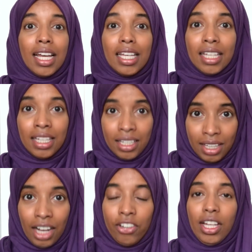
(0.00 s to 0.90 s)
it is
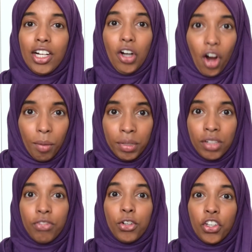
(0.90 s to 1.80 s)
actually a common
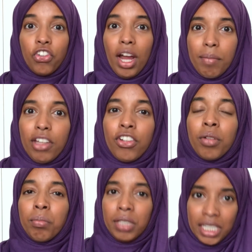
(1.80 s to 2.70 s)
first
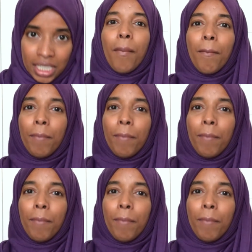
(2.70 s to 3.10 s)
trimester bleeding,